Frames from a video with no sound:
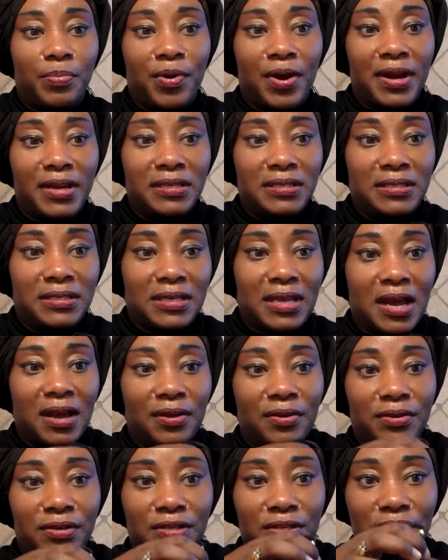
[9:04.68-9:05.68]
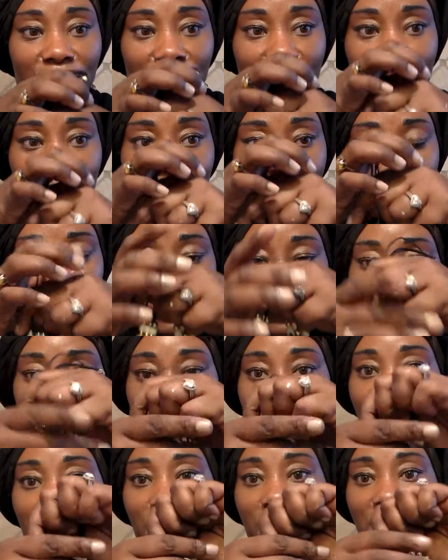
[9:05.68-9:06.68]
this part is not going to show.
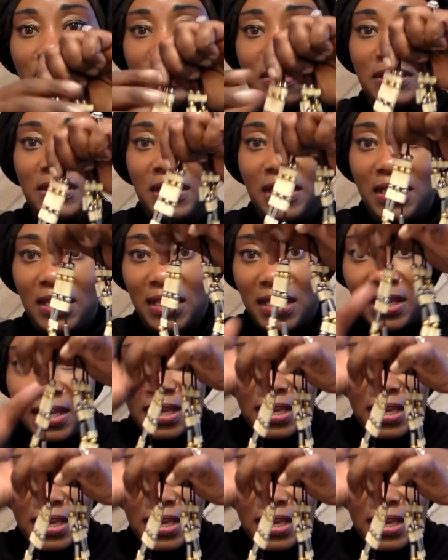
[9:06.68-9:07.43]
You just